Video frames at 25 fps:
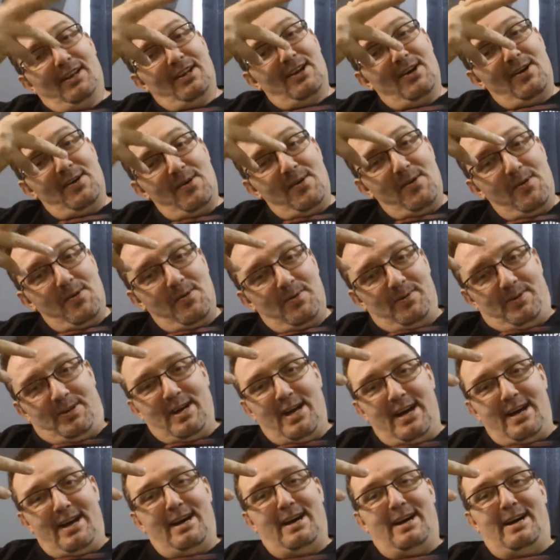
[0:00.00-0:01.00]
a long
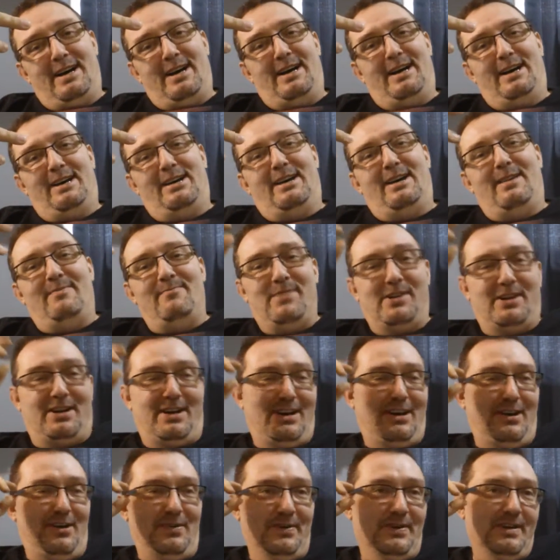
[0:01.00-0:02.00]
time
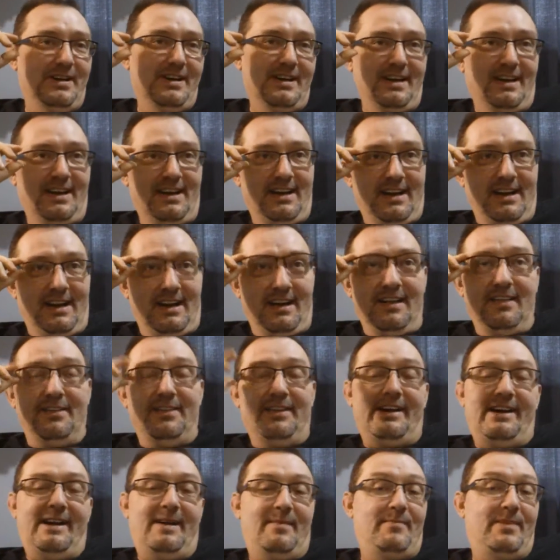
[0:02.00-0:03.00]
ago. I
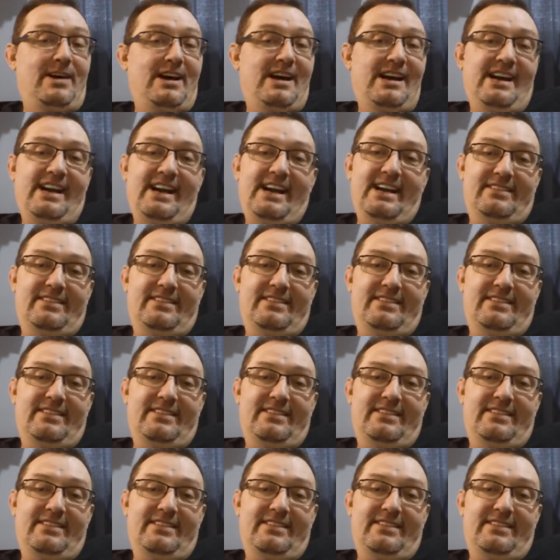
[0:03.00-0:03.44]
think I might